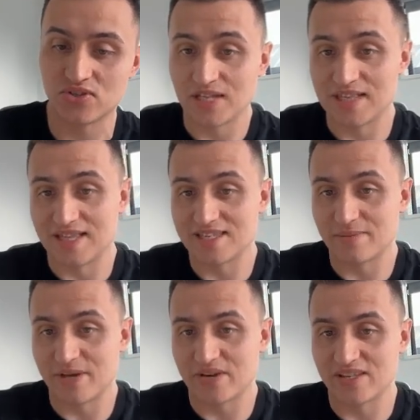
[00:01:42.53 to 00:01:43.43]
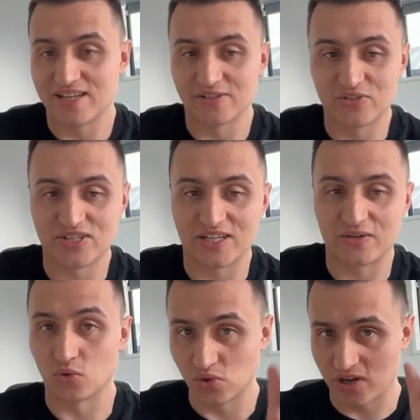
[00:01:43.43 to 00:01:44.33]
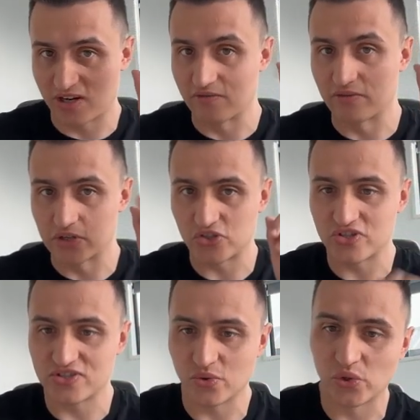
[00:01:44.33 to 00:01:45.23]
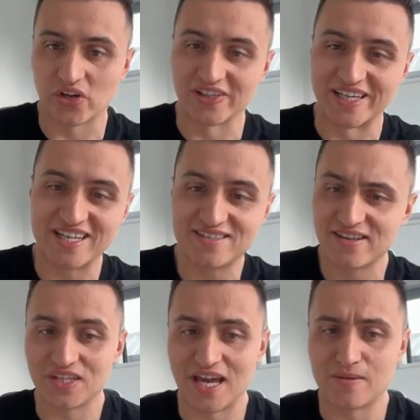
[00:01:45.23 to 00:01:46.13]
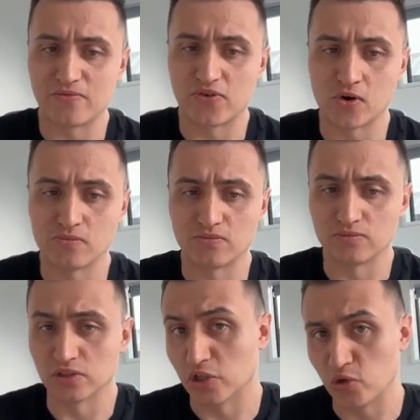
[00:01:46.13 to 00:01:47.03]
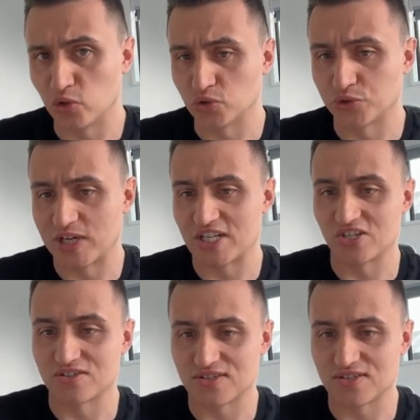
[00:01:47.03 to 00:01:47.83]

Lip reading: And that's about it. That looks like all our conversions, all our leads came from local directions.